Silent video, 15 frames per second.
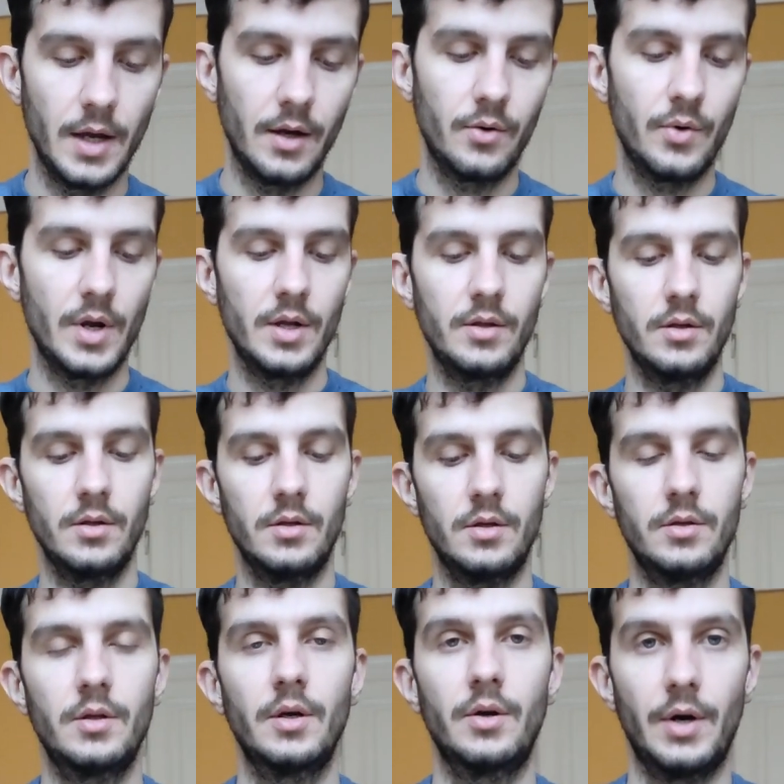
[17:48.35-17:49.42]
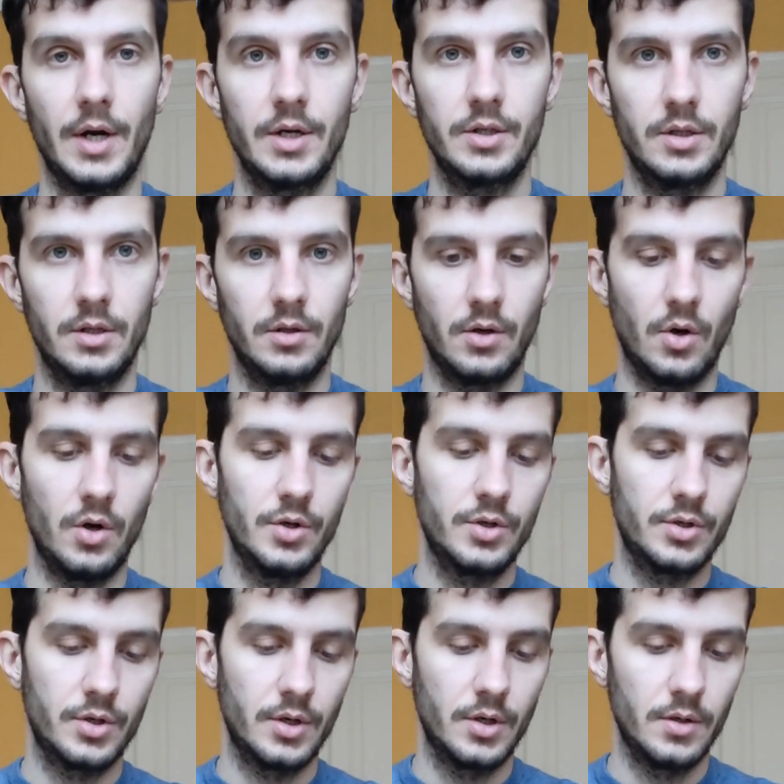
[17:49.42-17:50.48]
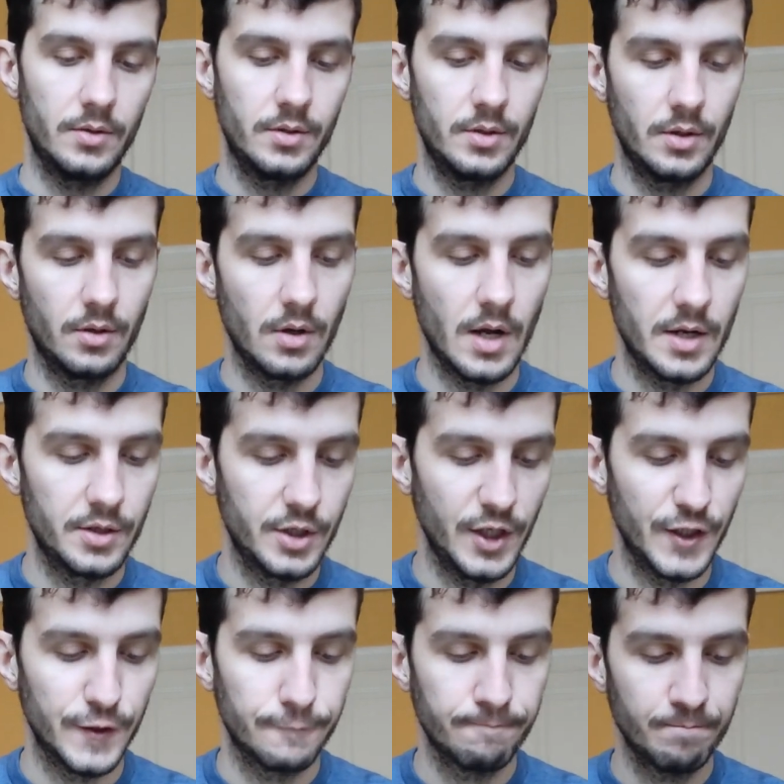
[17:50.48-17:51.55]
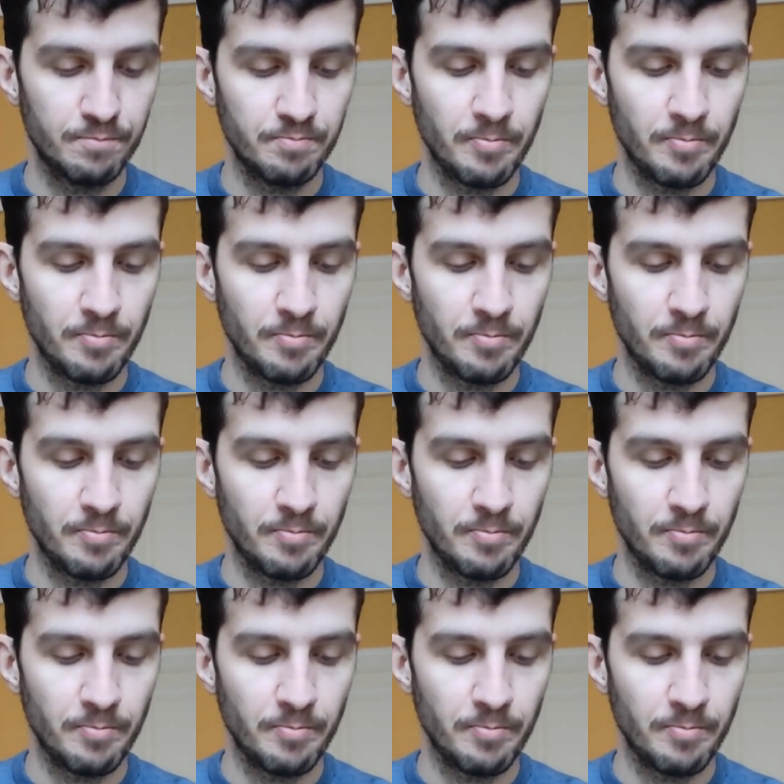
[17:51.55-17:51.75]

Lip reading: they created integration, cultural clashes.